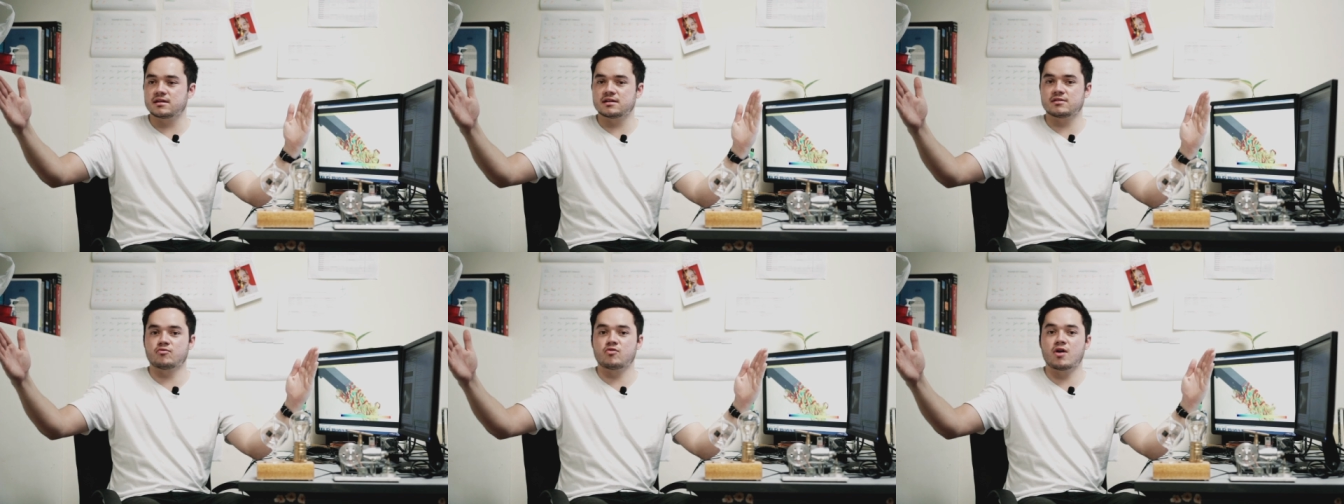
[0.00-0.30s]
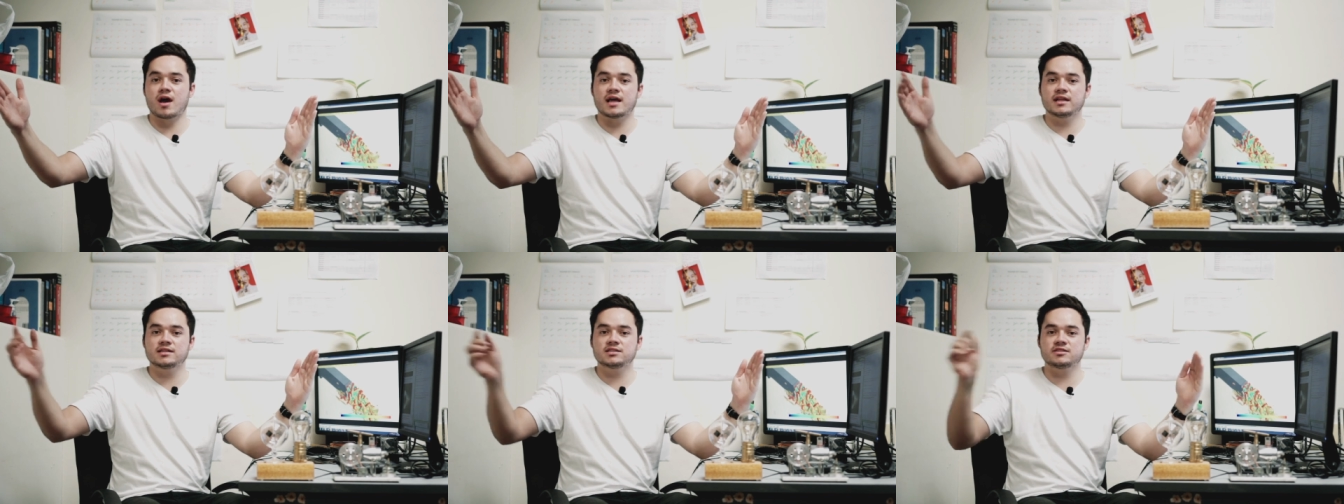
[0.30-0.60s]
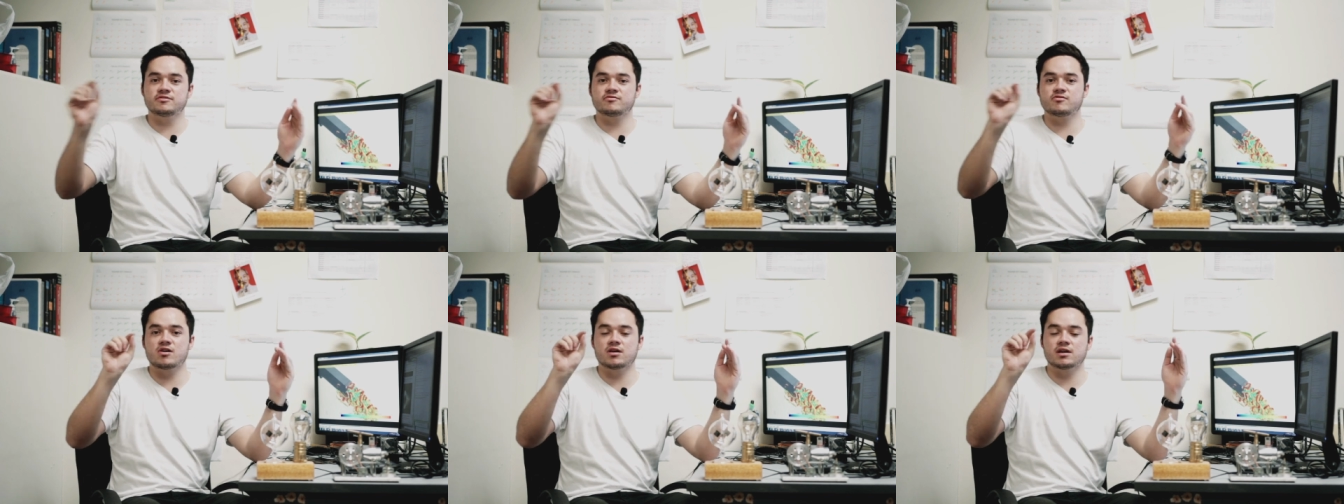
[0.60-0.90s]
RANS,
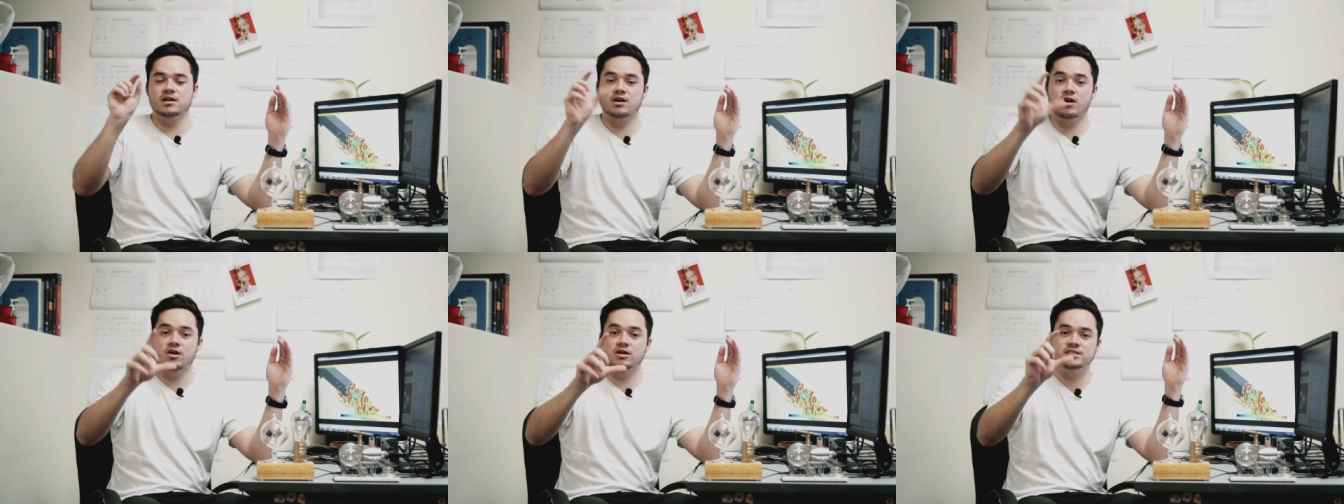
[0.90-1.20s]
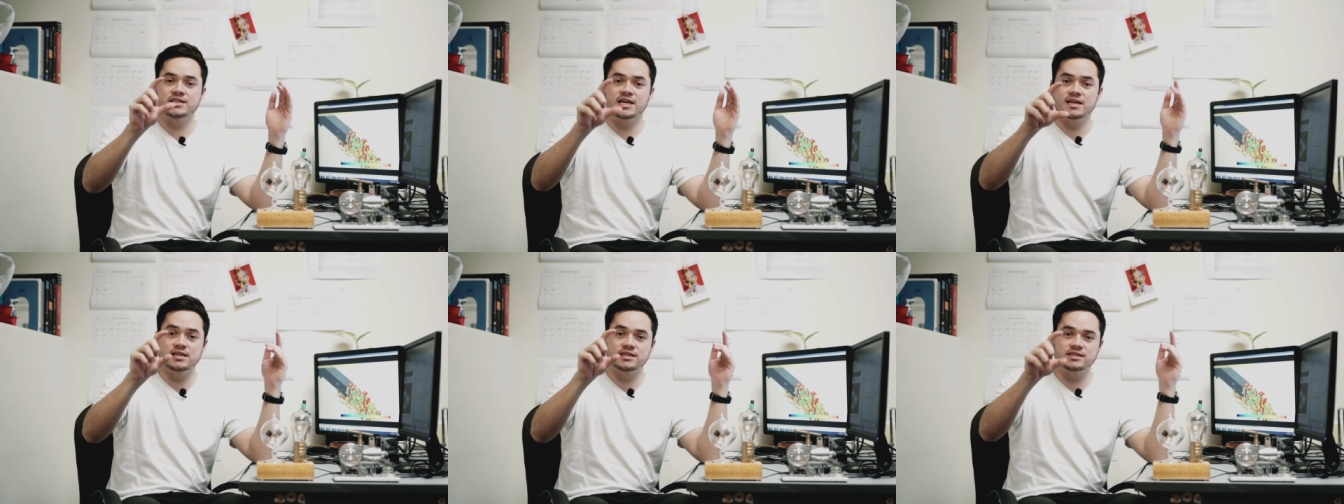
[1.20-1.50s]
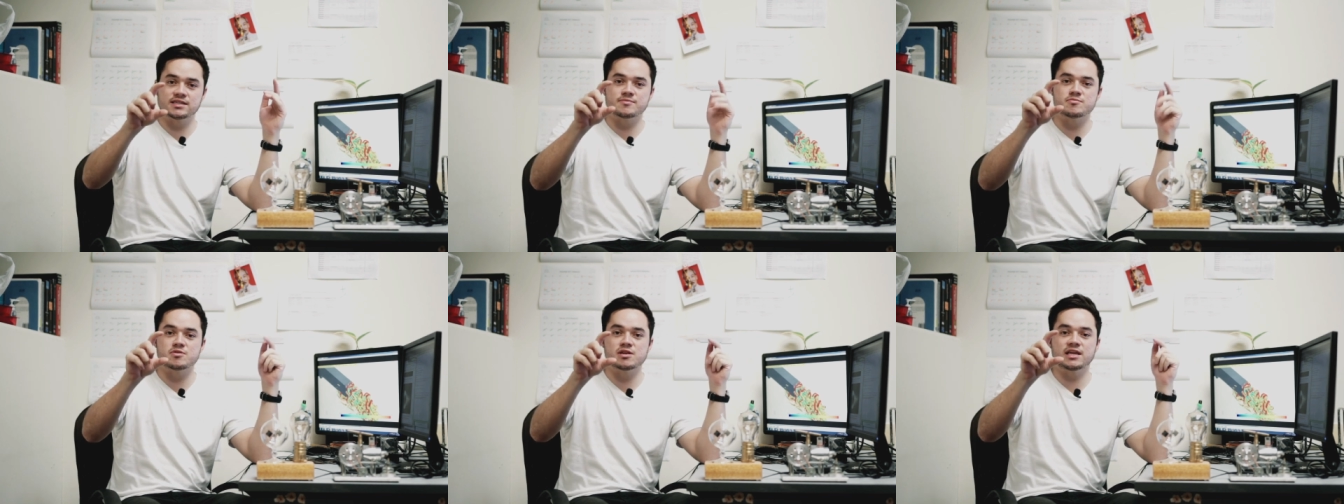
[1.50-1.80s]
you've got large eddy
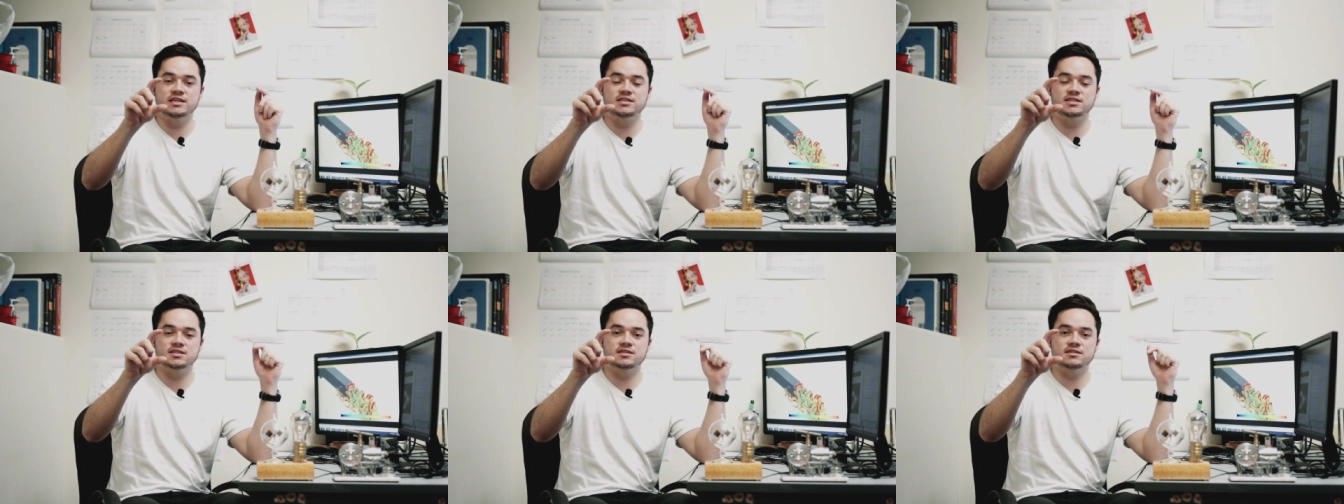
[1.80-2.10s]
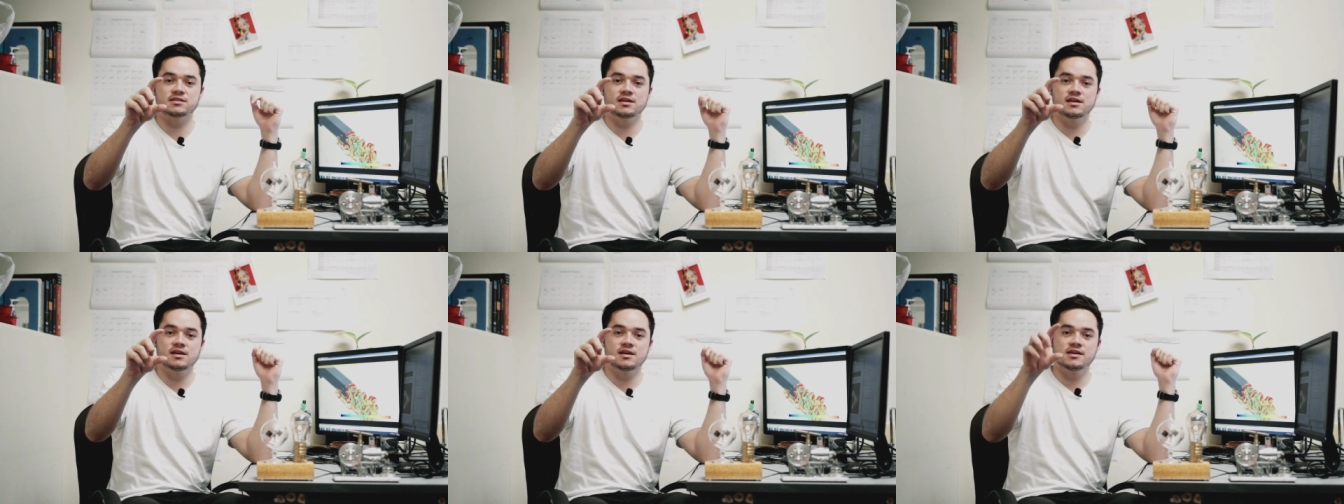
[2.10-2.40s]
simulation.